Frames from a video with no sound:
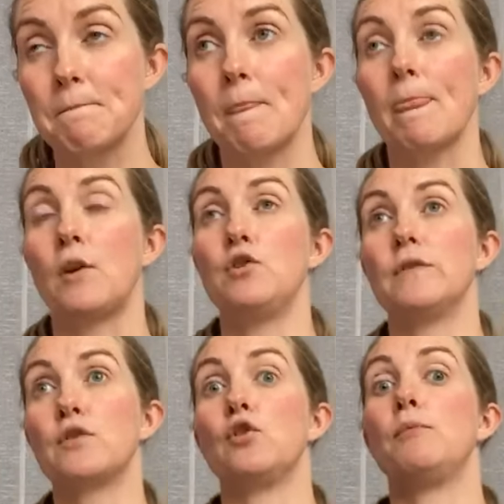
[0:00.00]

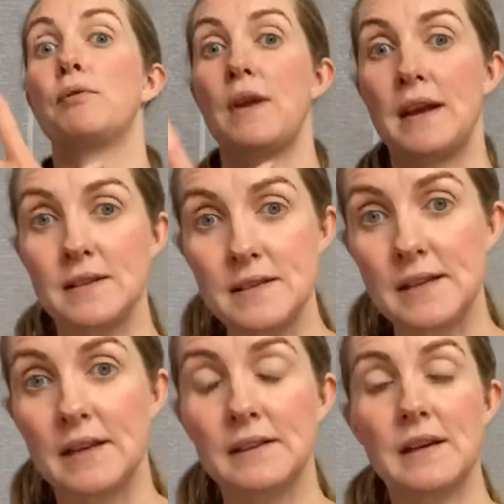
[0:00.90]
you've got
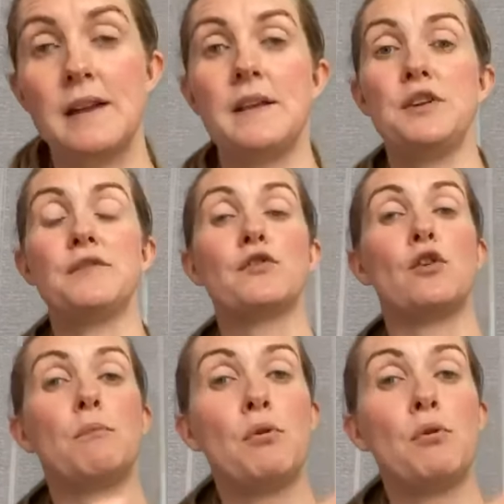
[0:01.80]
pregnancy, and then you've got